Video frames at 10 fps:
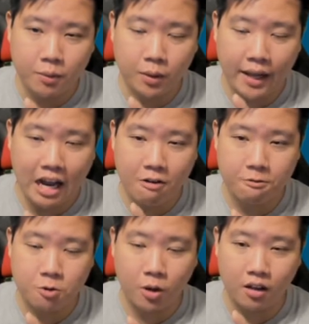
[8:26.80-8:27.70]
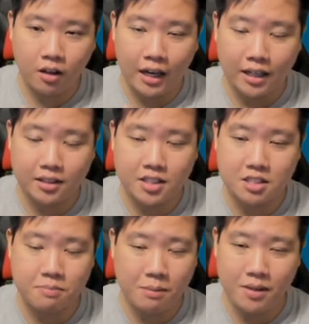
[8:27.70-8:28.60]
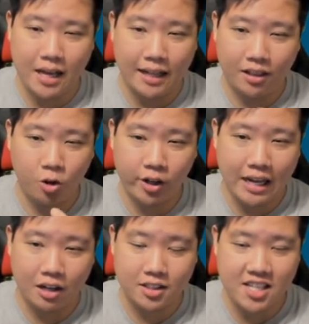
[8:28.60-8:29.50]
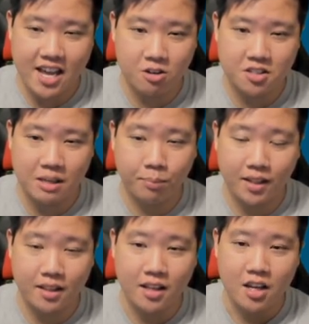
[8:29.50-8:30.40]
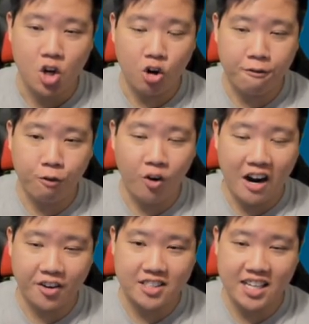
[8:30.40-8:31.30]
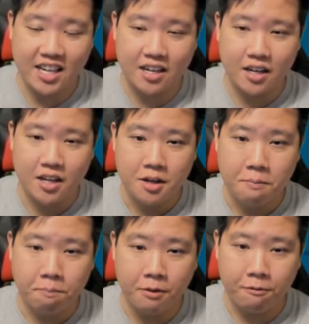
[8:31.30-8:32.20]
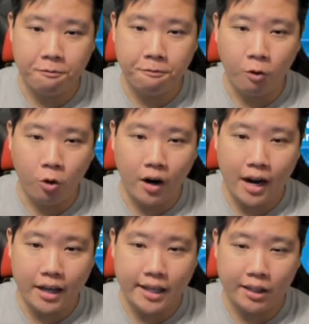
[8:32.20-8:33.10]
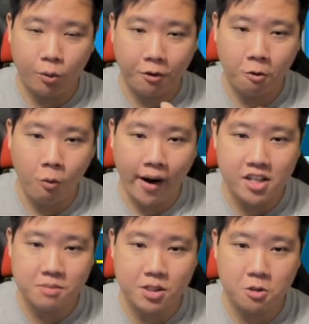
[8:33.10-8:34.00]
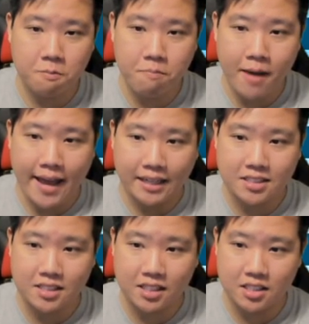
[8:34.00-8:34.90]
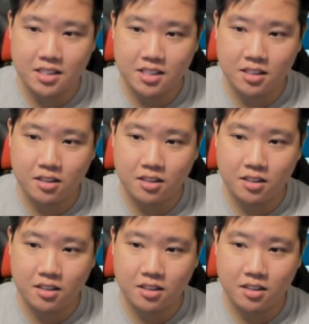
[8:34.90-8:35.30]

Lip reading: have to unlock this maybe at 3 out of 10 or something, or 4 out of 10 before it requires me to max these